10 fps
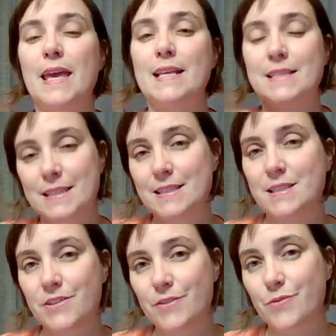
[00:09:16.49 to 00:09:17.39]
kids is
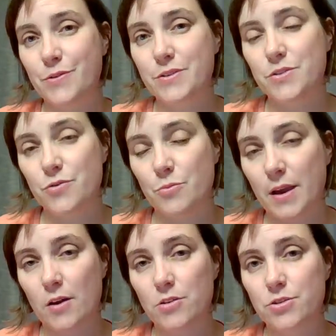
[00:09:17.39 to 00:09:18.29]
still influenced through
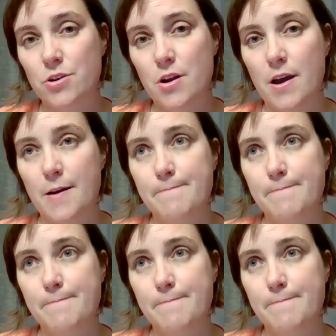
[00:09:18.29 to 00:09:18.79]
my culture,